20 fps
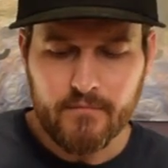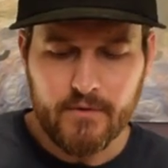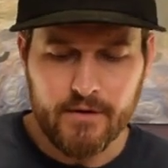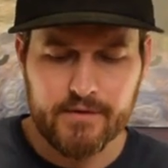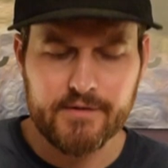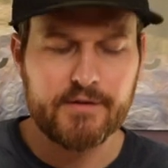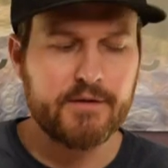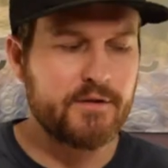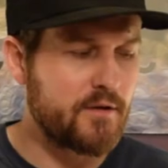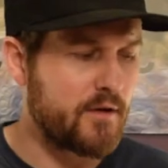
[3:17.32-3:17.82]

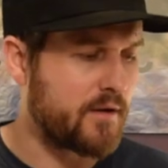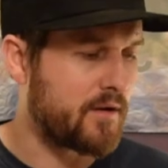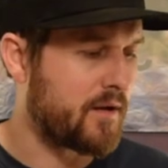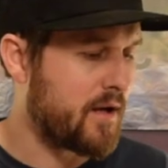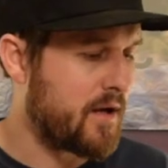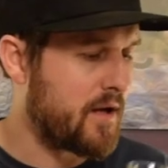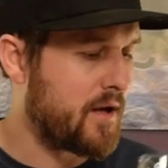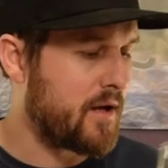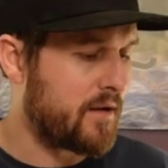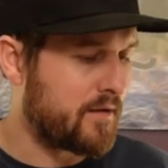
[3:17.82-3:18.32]
This is good.
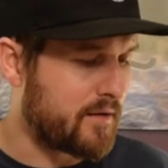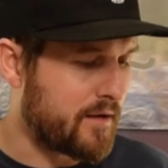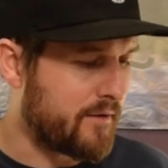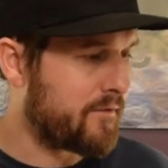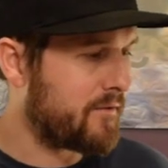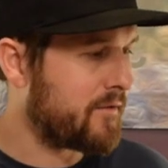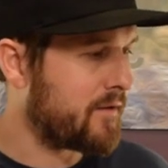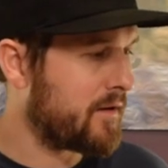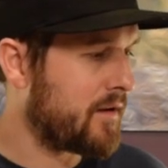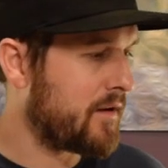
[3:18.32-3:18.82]

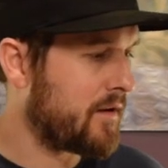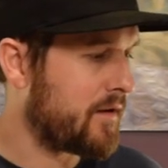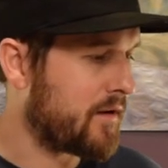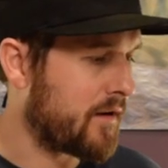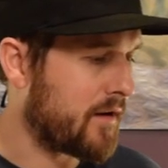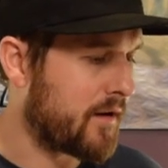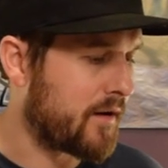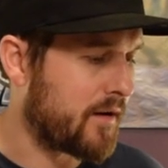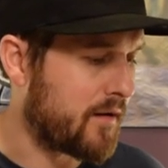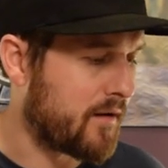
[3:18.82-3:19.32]
Definitely
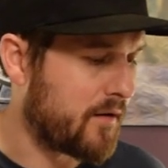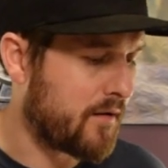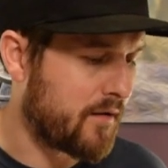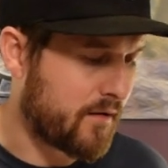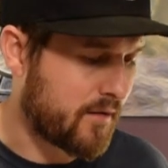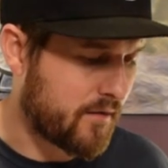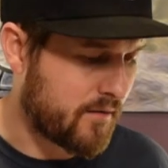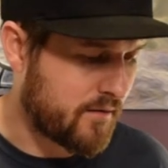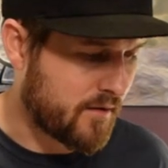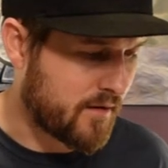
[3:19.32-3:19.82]

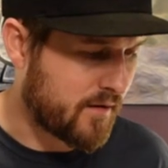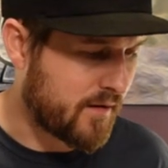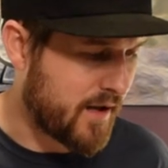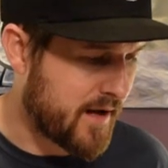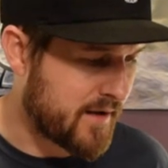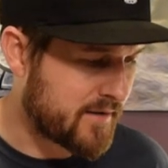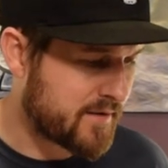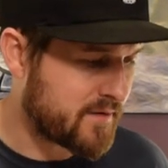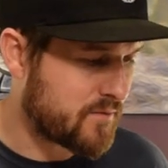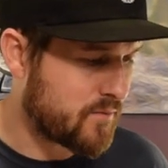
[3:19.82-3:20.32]
uh,
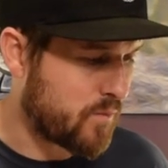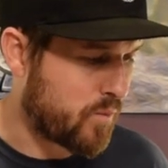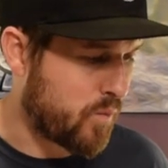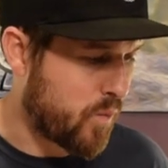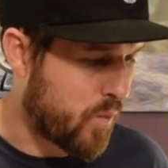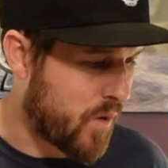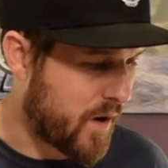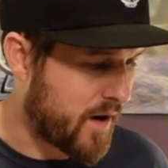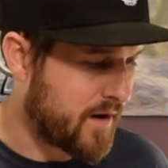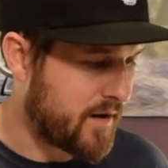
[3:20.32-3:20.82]
glass
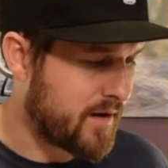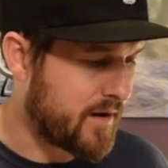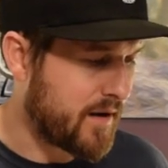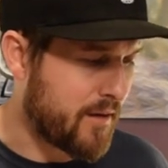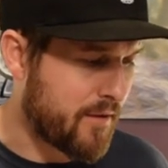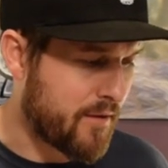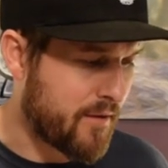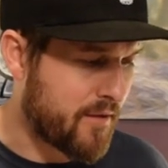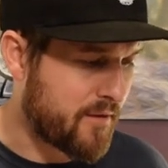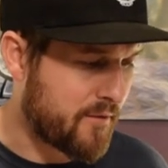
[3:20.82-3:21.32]
one
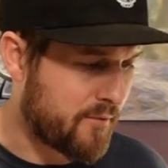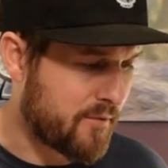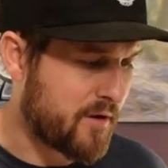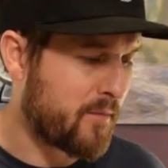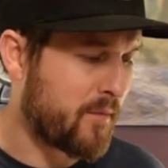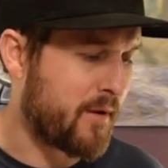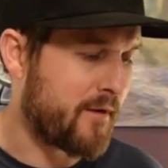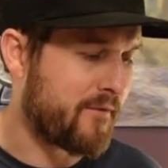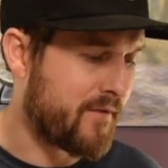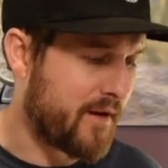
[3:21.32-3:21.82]
and three are
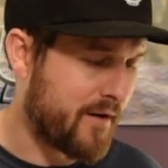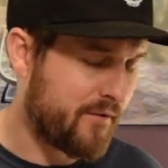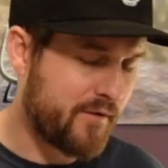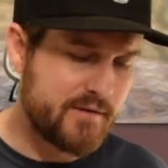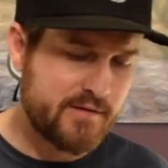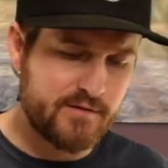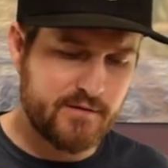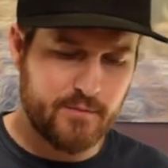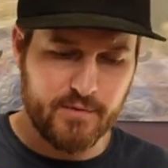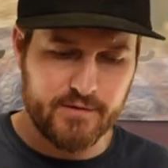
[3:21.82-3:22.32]
my
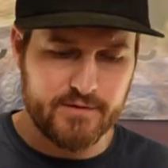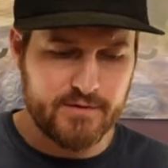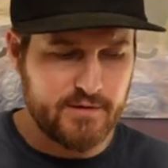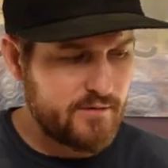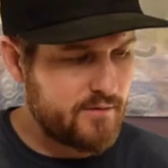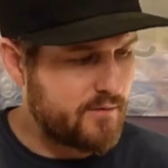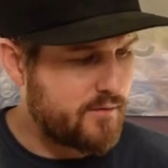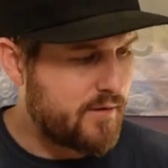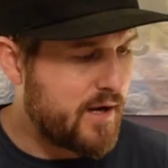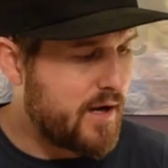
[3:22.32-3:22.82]
favorites. Number
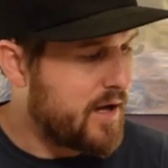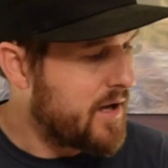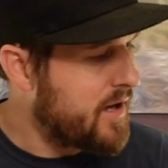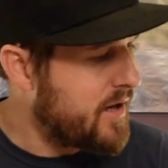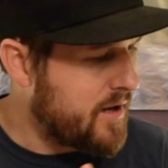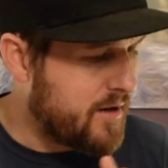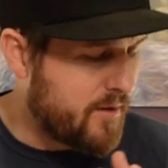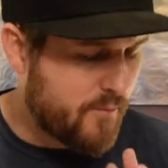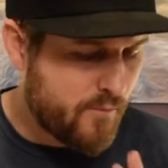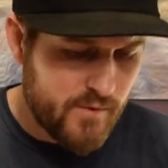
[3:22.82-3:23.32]
two,
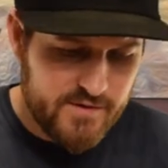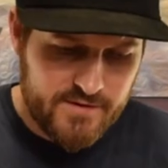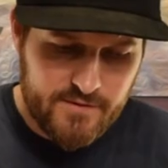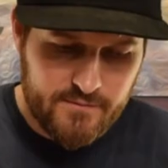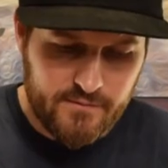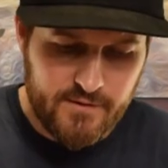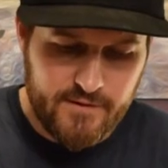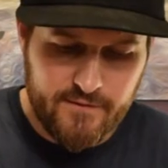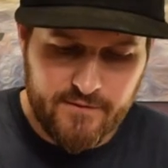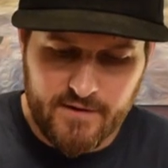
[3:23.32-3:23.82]
wasn't
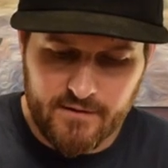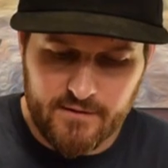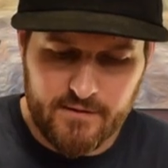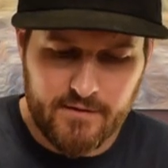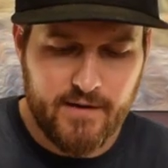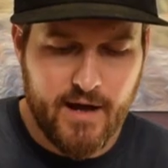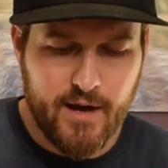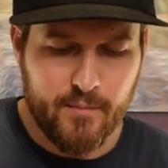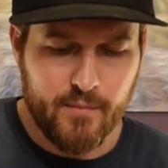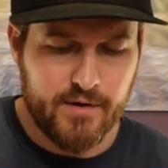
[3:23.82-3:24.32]
really
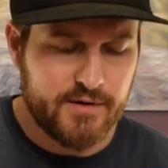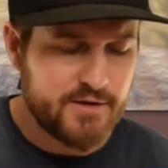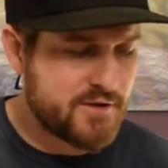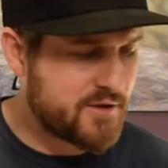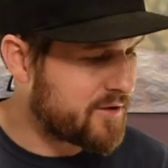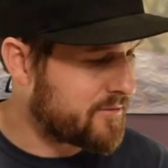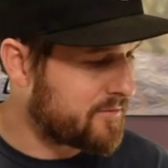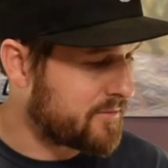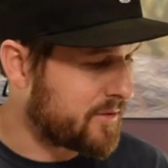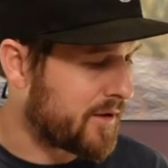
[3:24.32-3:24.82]
feeling that
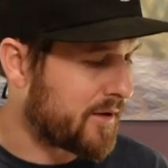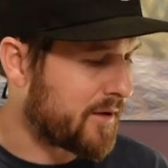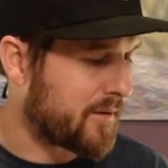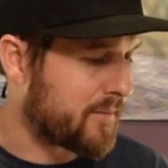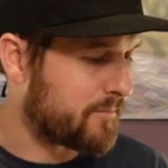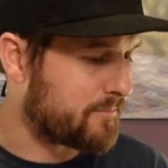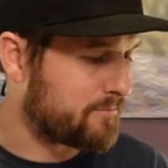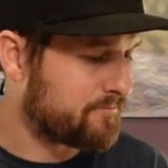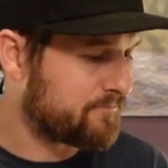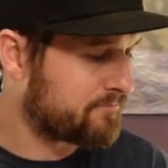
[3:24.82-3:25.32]
much.
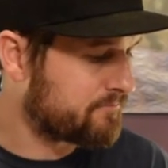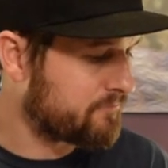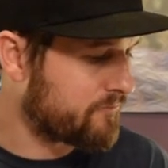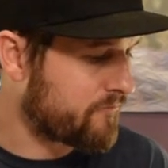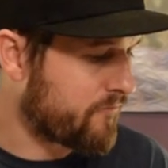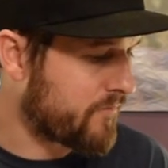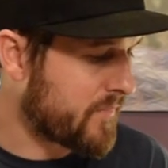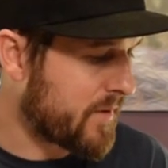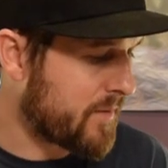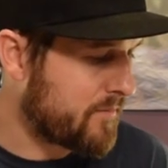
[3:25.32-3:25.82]
Um,
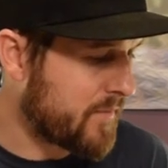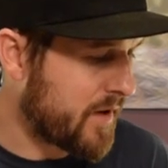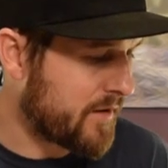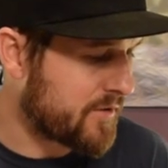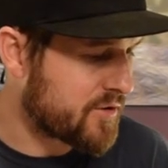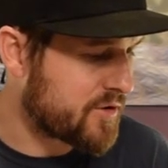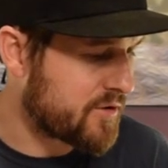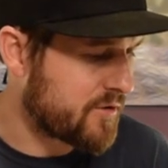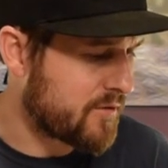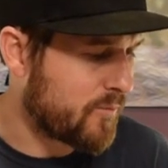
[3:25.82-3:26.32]
not
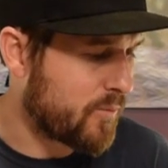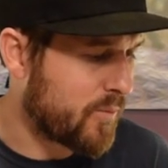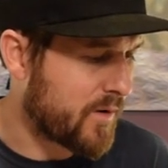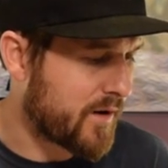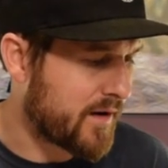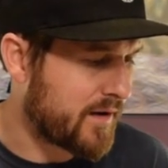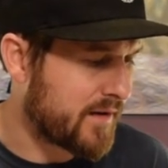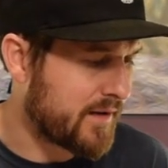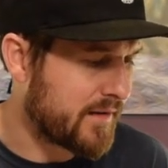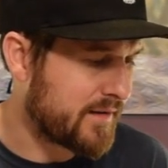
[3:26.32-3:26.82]
sure what
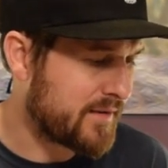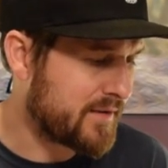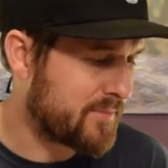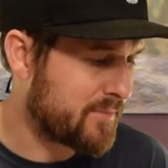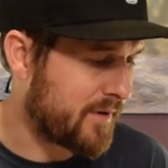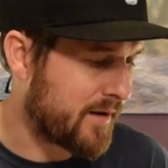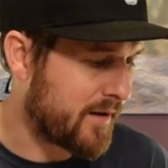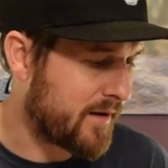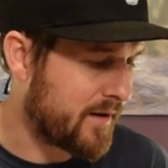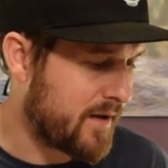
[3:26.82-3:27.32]
it is,
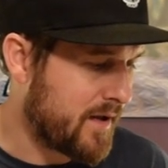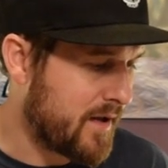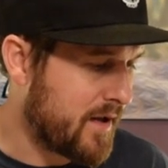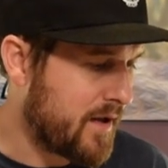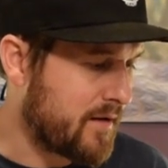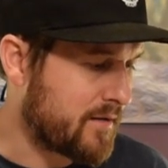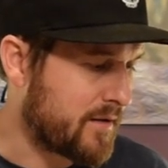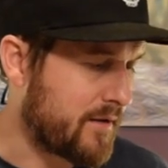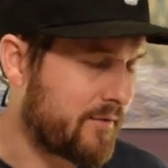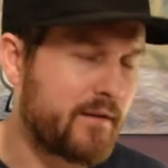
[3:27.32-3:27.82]
but
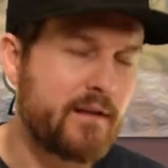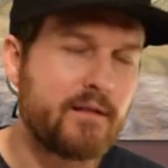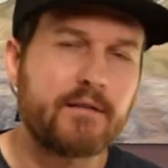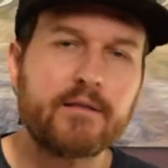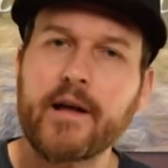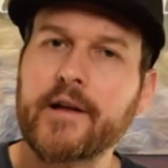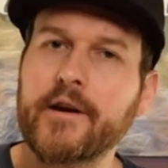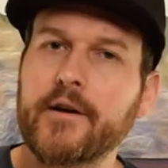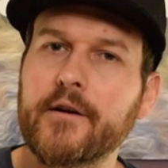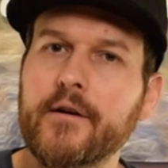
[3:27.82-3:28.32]
definitely
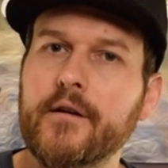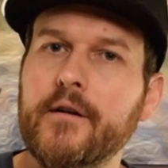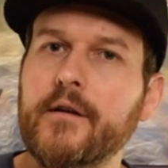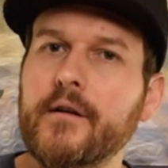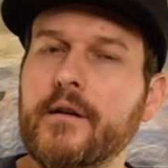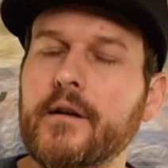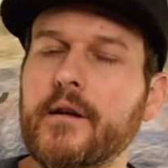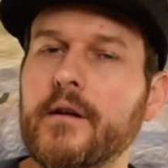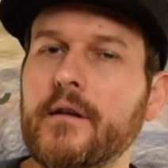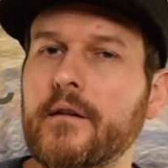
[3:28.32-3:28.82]
lighter
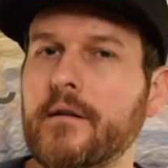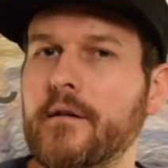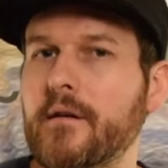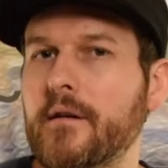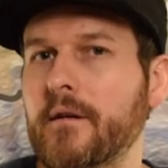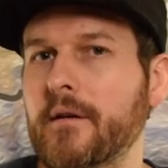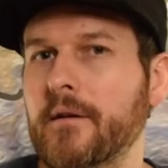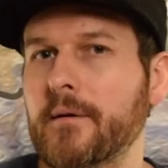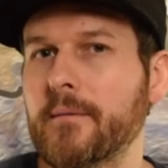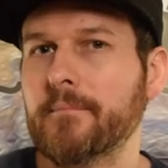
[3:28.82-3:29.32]
in
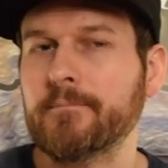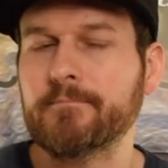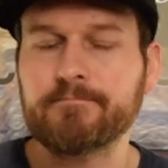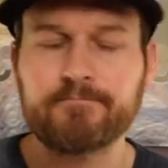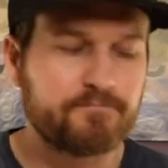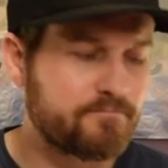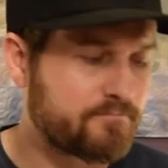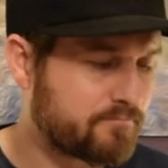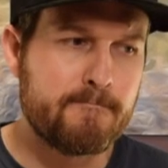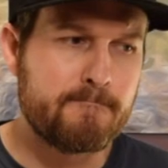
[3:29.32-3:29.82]
um,
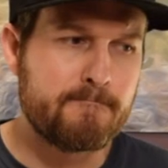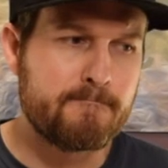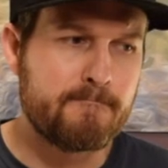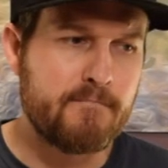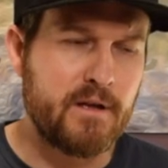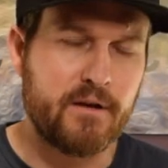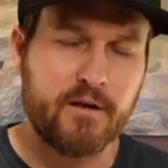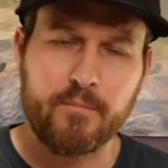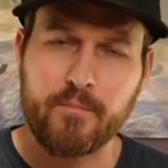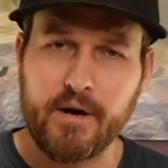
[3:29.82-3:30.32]

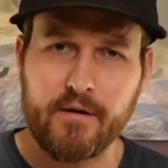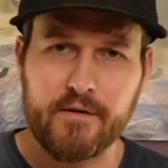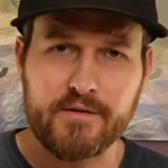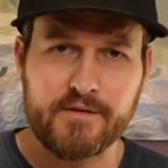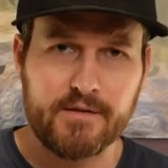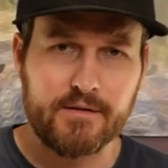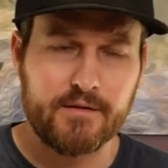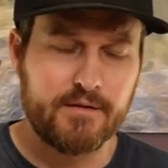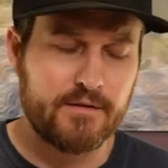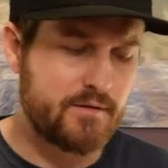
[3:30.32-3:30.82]
in
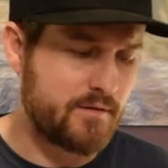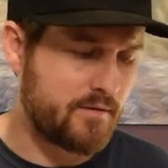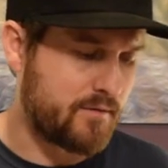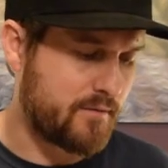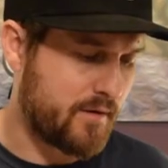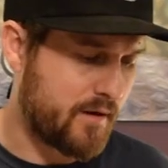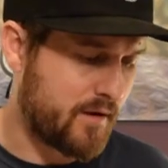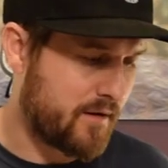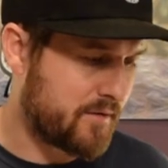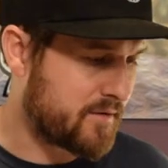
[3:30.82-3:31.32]
comparison
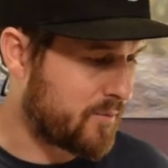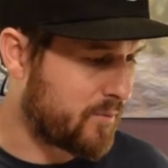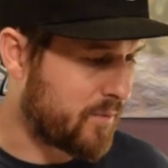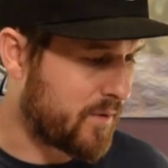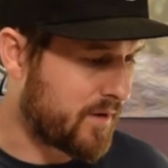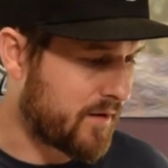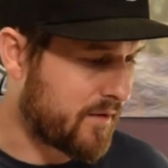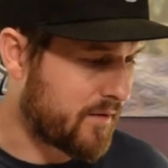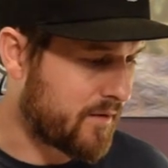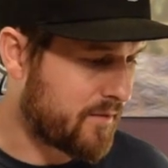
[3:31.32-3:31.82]
to uh, to
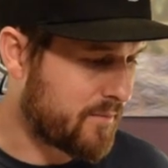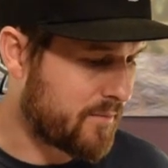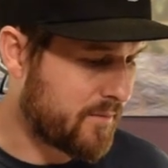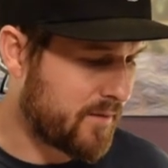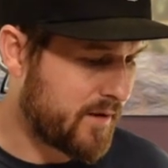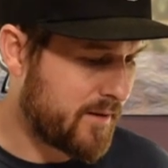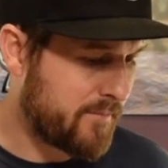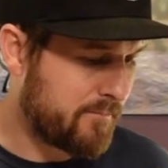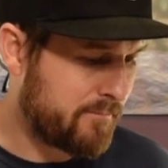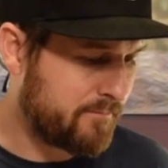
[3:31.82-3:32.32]
one and
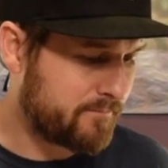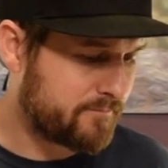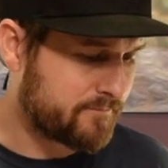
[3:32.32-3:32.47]
three.